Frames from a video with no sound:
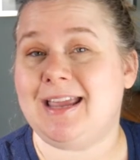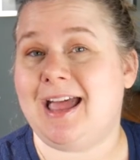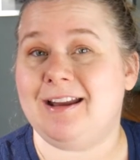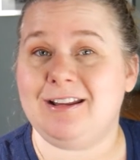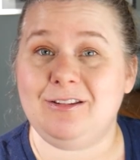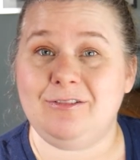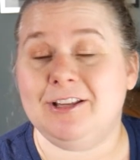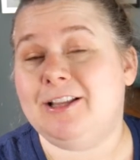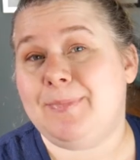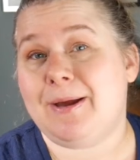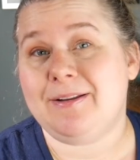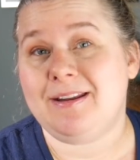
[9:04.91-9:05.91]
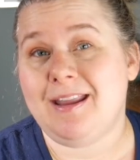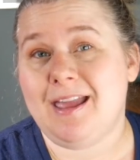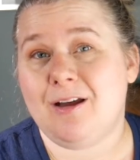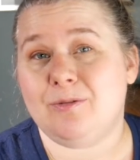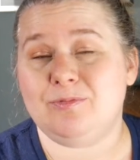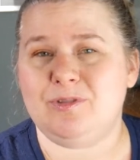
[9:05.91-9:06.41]
How do you feel about it
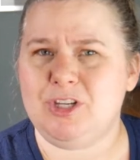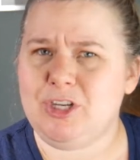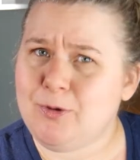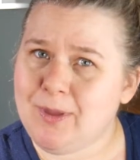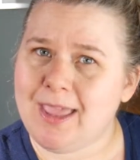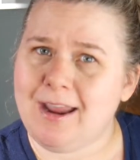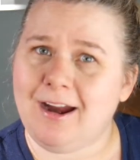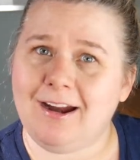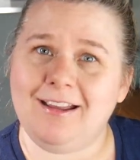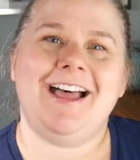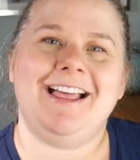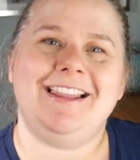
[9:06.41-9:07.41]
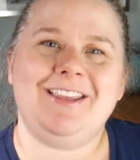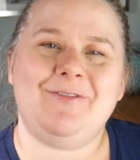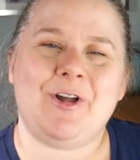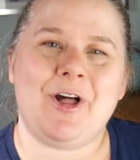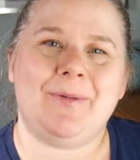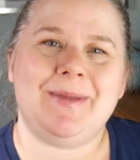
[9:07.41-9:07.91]
now? Do you care? Leave
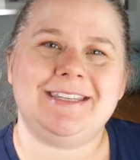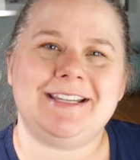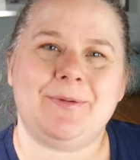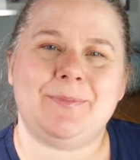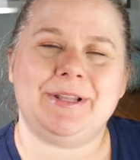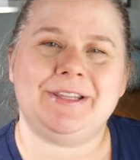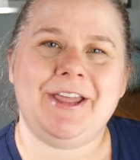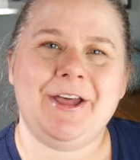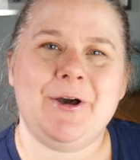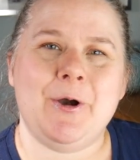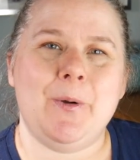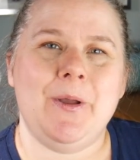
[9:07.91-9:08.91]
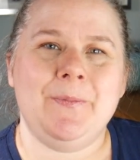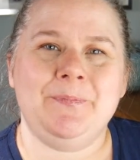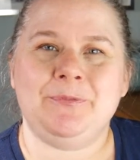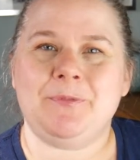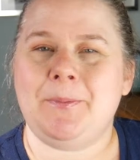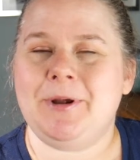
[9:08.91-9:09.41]
a comment down below.
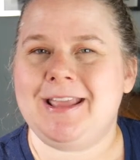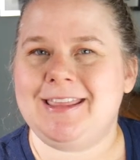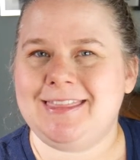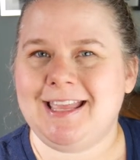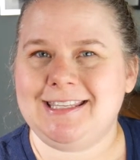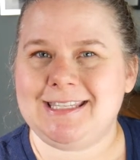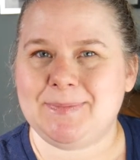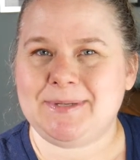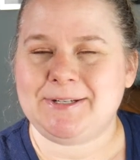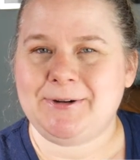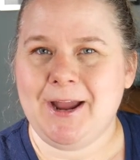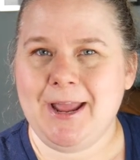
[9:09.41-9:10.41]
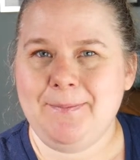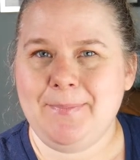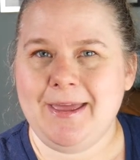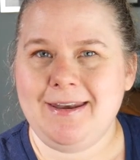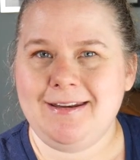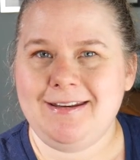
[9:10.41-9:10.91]
Remember to hit that subscribe
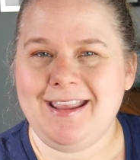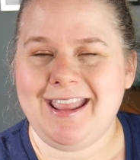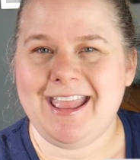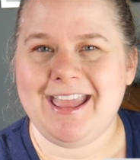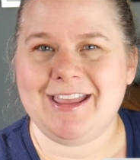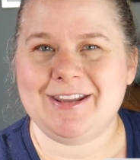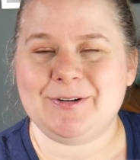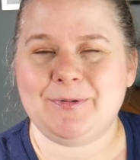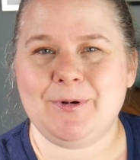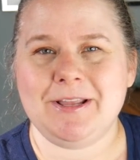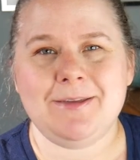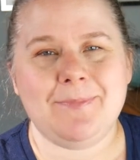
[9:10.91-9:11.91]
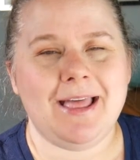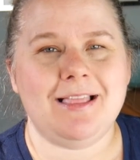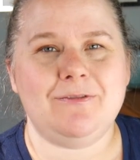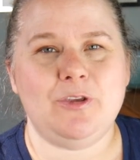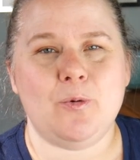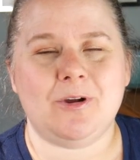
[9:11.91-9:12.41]
button and ring the bell
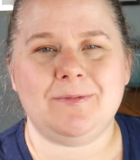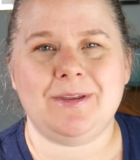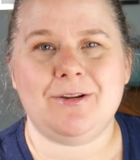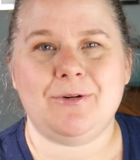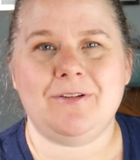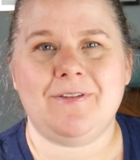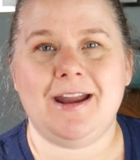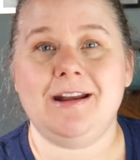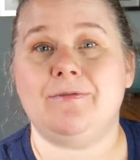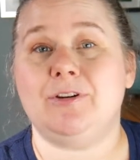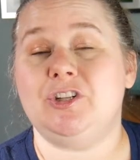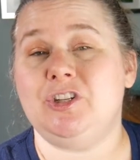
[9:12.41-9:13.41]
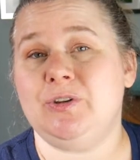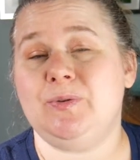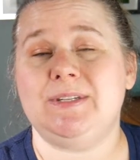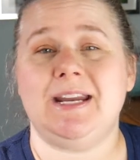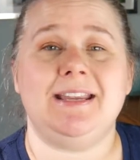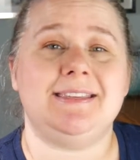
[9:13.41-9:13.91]
if you want to be notified every
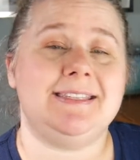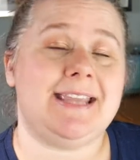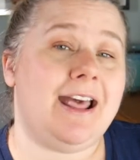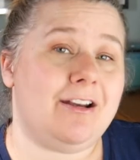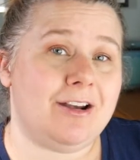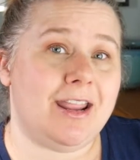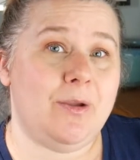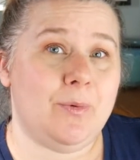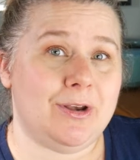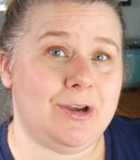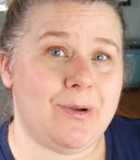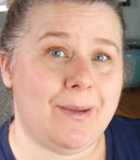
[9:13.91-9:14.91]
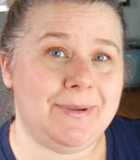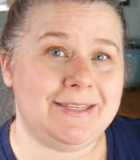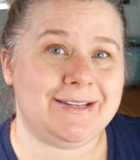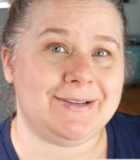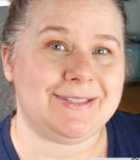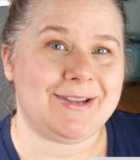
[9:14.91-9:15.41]
Tuesday and Saturday when new
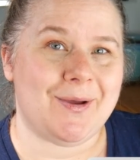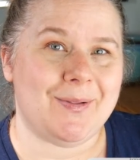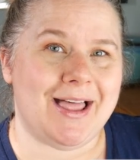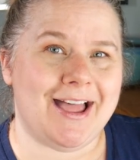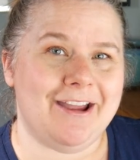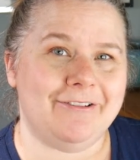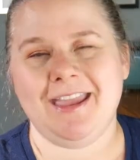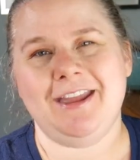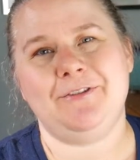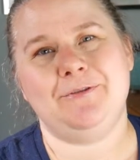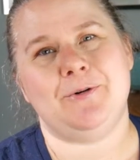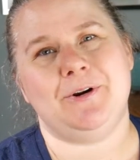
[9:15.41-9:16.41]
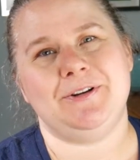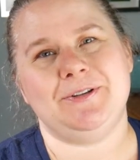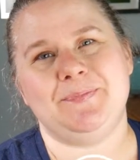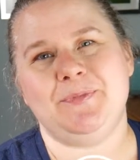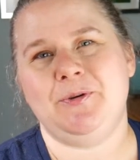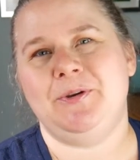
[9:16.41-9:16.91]
episodes go live. And of
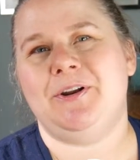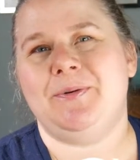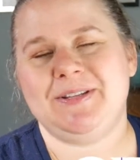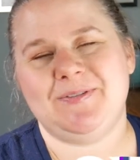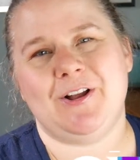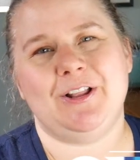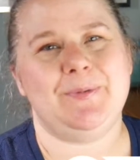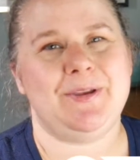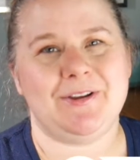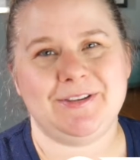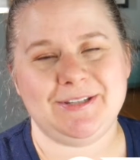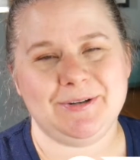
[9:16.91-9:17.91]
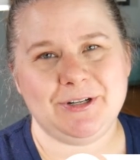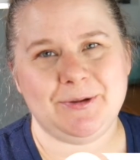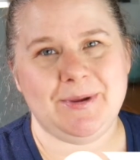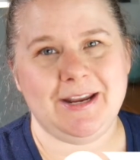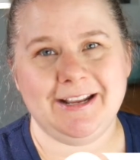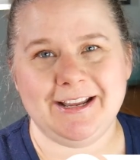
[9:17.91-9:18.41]
course, you can always follow me on social
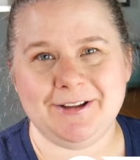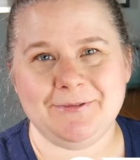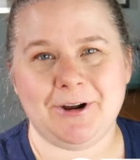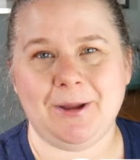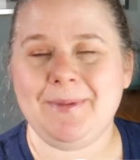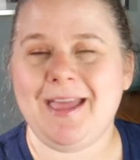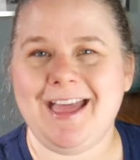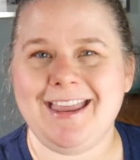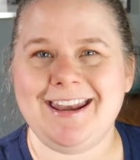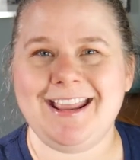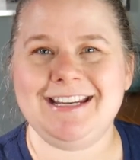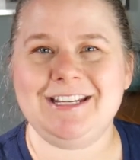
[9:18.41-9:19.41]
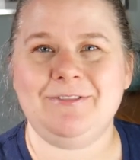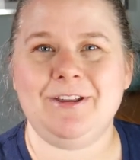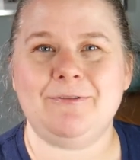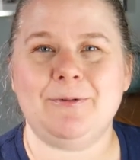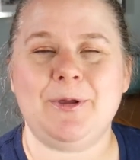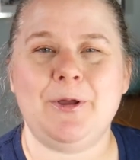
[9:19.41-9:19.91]
media, where I'm at 90
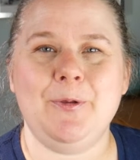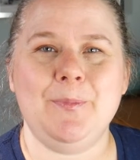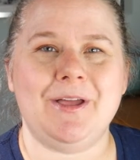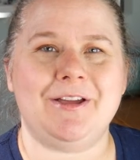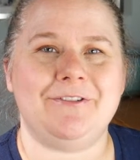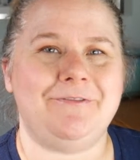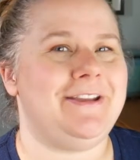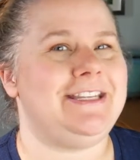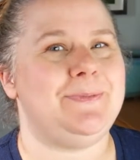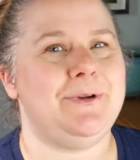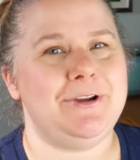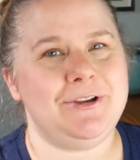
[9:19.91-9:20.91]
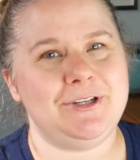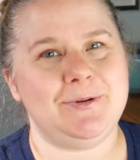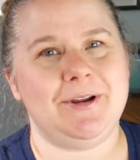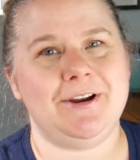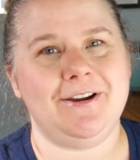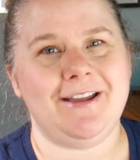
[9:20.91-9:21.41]
Feet From Home on Facebook,
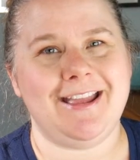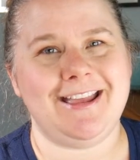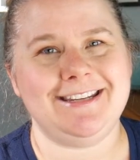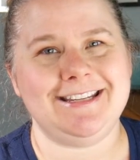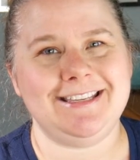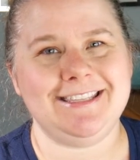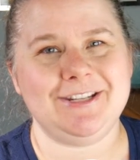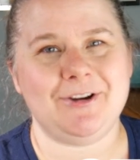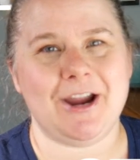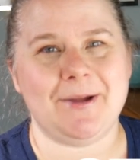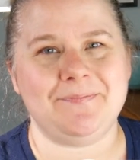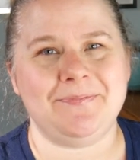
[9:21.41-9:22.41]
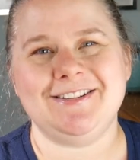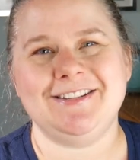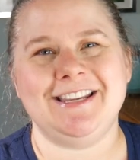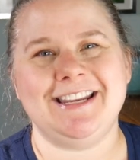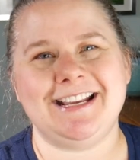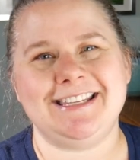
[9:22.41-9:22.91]
Twitter, and Instagram. So
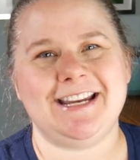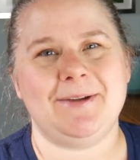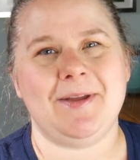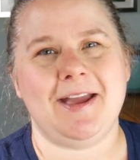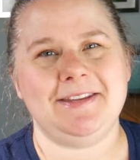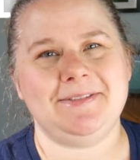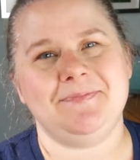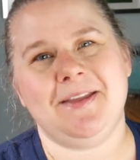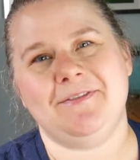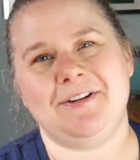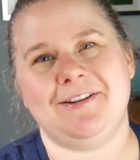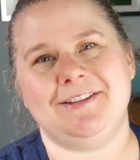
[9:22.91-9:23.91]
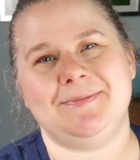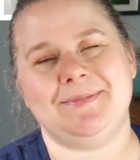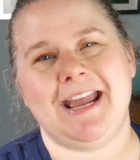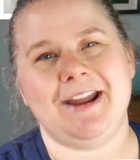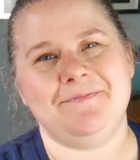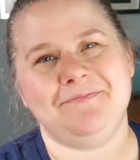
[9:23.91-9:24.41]
until next time, guys, have an awesome
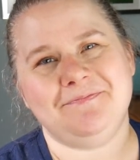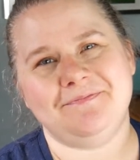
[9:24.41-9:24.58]
day.